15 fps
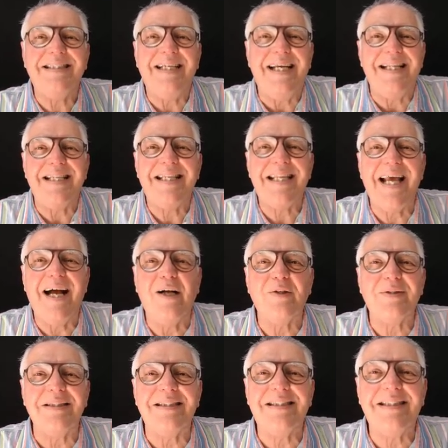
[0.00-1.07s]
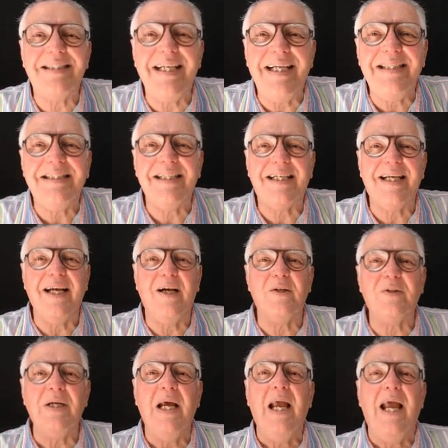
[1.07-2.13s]
ten thousand cent
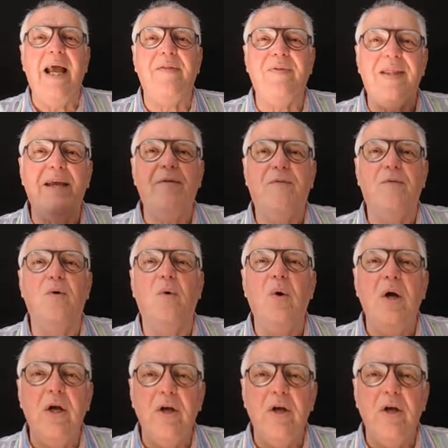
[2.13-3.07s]
account, and therefore